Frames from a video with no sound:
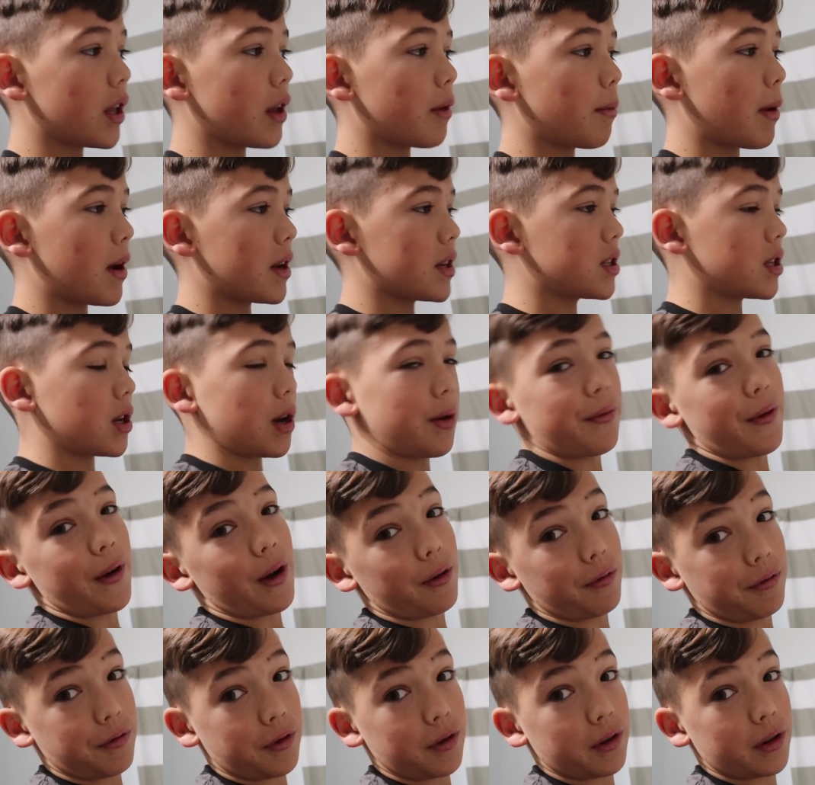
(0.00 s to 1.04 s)
lay my stuff
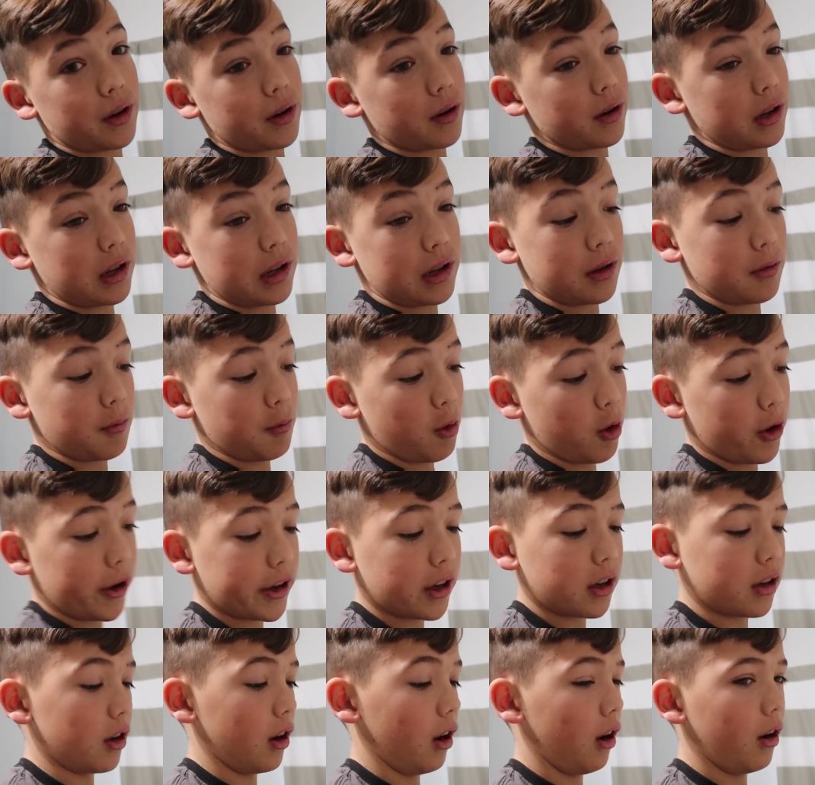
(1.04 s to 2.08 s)
out for the
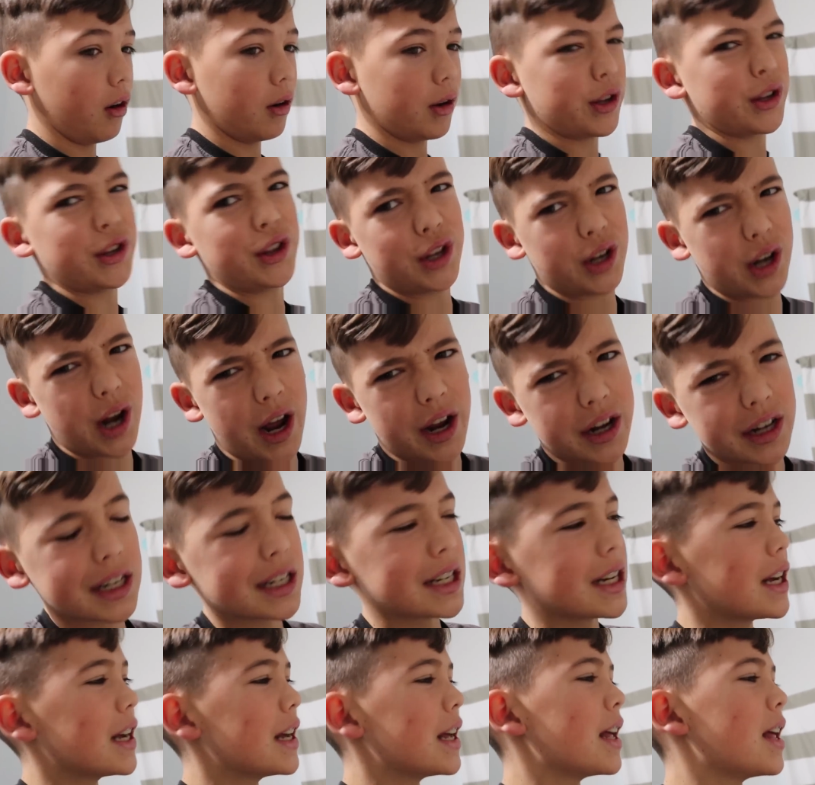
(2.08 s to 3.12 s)
morning or in the
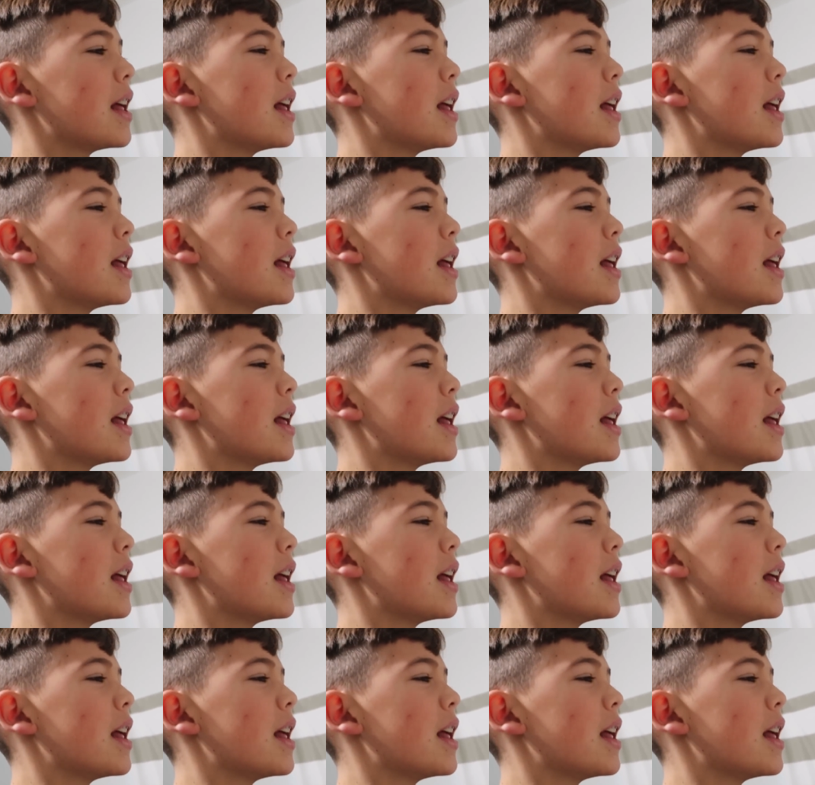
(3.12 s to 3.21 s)
night.